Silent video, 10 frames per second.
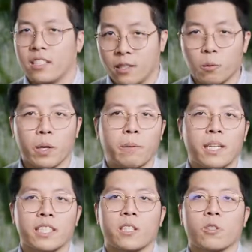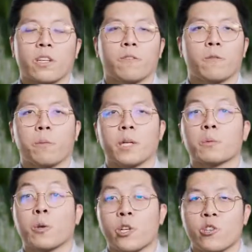the workplace and looking for
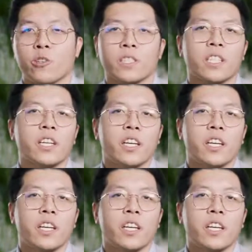possible issues.